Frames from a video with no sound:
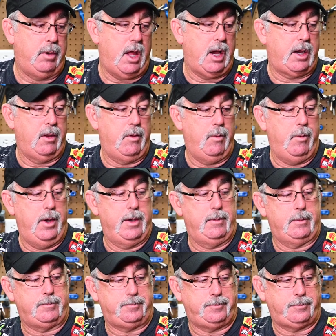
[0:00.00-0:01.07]
blocking the
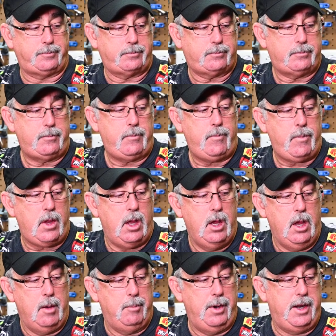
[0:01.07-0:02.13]
wind.
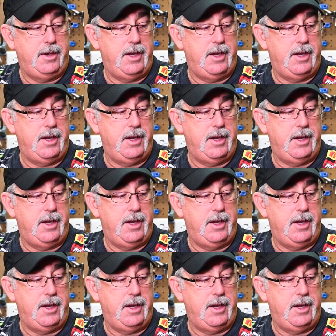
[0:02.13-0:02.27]
But